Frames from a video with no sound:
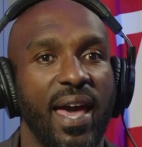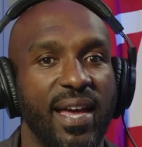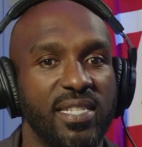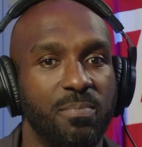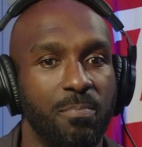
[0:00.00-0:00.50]

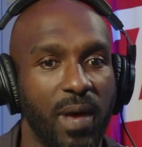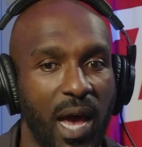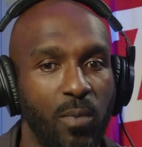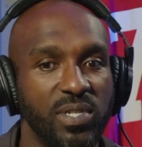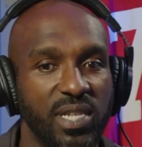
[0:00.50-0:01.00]
as
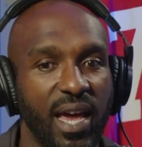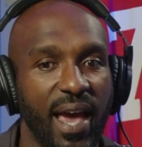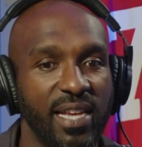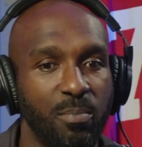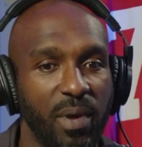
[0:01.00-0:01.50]

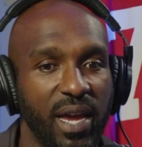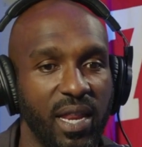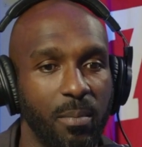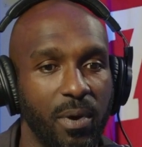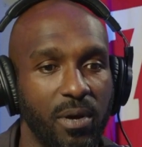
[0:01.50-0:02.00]
big
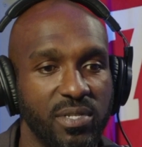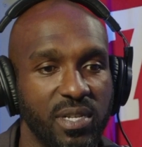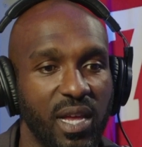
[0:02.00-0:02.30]
and imposing.